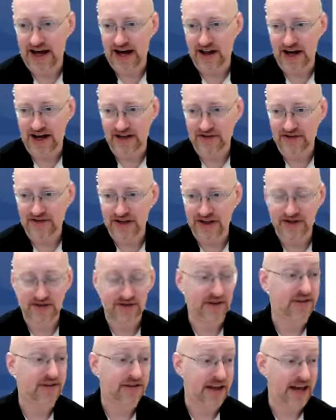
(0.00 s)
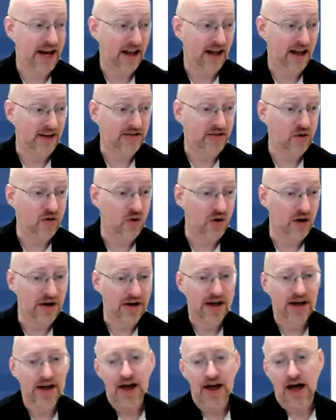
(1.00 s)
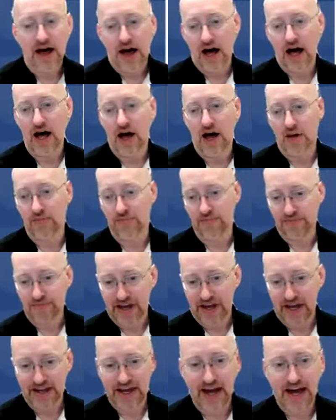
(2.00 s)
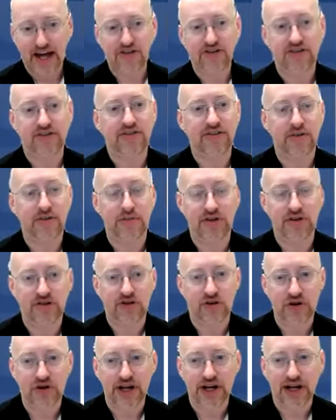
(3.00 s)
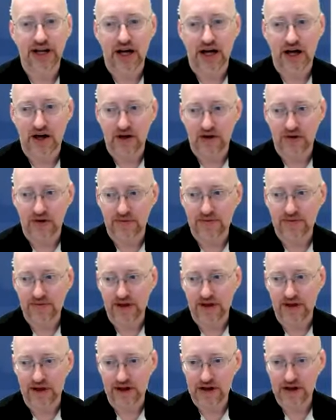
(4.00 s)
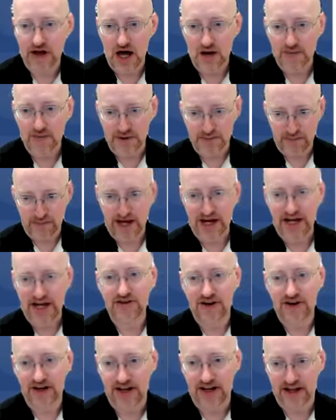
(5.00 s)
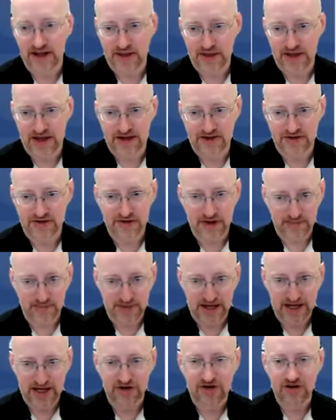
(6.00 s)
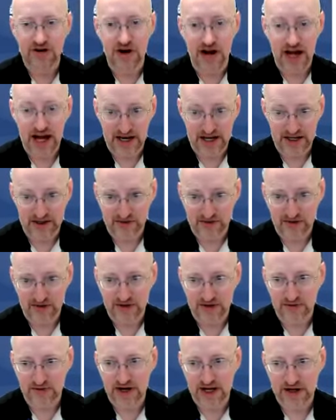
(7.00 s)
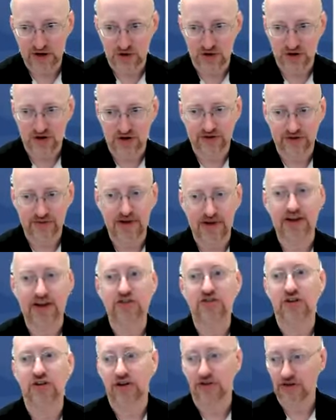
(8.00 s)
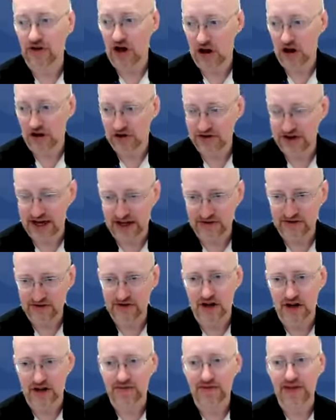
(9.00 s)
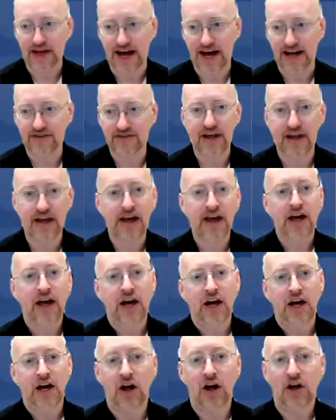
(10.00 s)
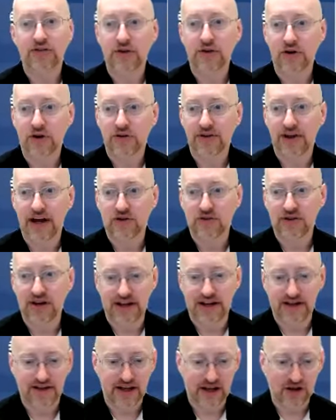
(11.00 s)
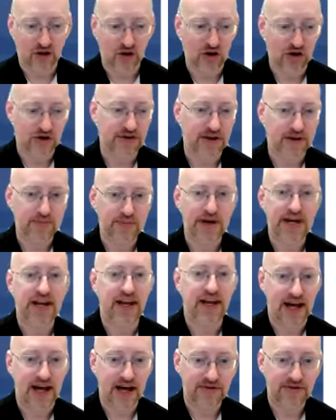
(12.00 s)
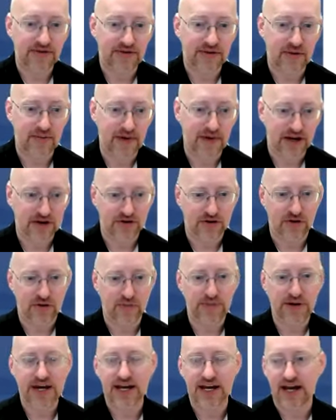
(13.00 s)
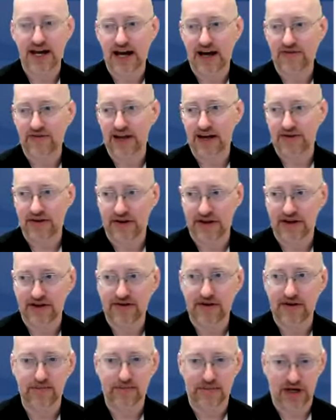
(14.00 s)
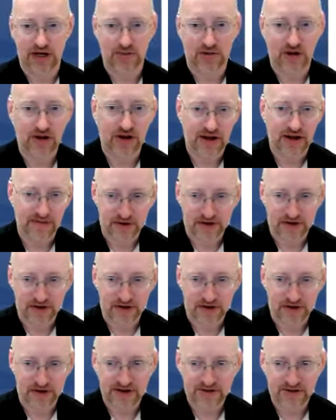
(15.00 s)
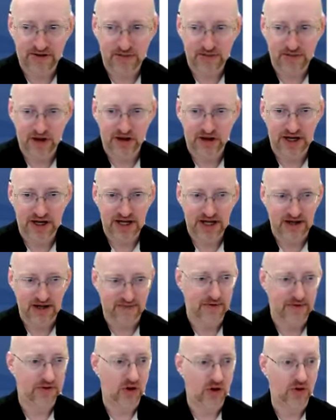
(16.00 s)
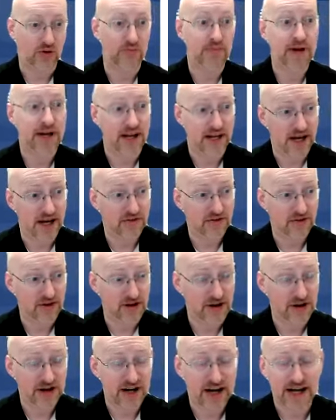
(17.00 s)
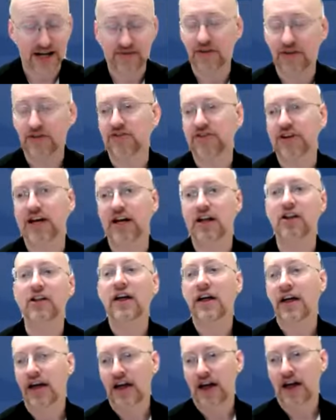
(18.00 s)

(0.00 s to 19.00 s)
Ally score. It catches the majority of the common page editing things, like making sure your headings are in the right orders, making sure there's alt text, all of that. It also goes out and it looks at PDFs to make sure the PDFs have at least a minimal level of accessibility if you've loaded PDFs into your Canvas shell.